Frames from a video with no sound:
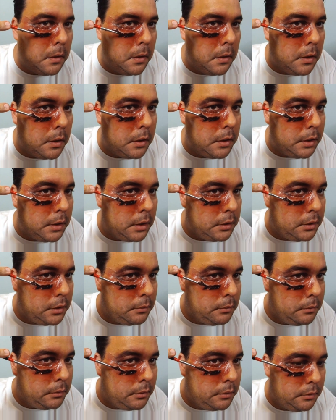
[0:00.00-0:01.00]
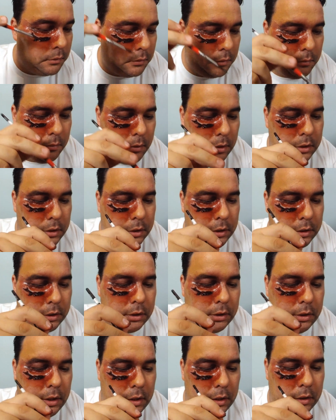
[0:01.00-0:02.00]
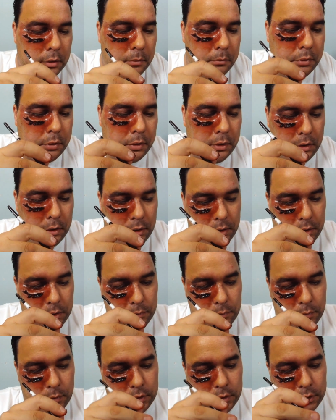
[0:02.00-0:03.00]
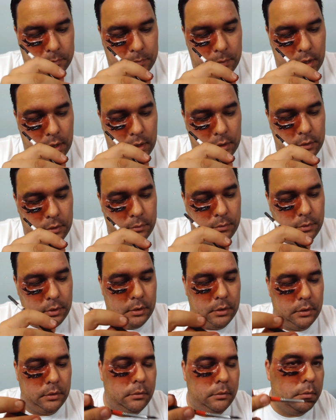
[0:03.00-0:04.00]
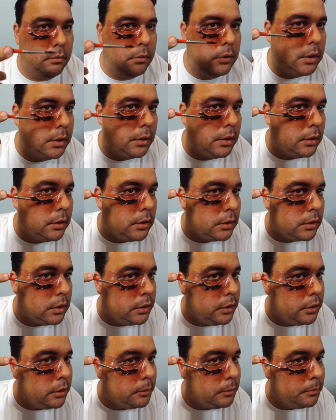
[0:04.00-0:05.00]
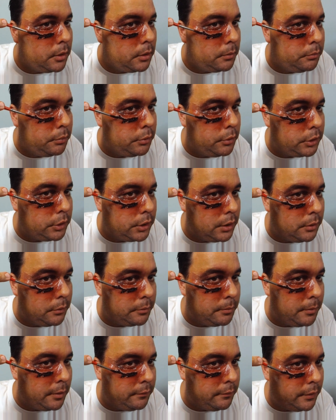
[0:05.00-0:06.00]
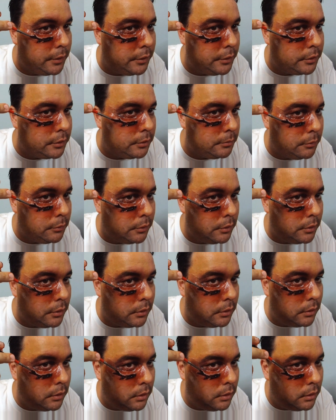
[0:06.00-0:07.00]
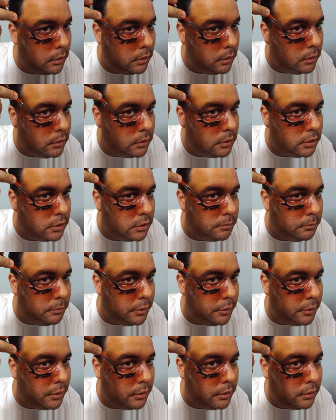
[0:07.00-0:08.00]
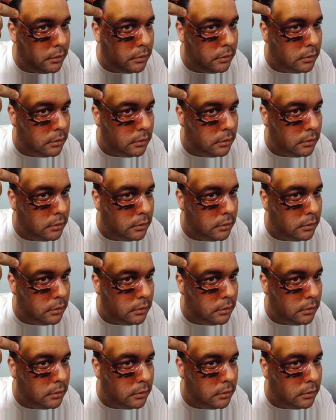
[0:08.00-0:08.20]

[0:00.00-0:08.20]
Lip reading: And again, you don't want it to just stay completely in one spot. You want to, once I get this in here, I'm going to push it in with my fingers some more and smear it.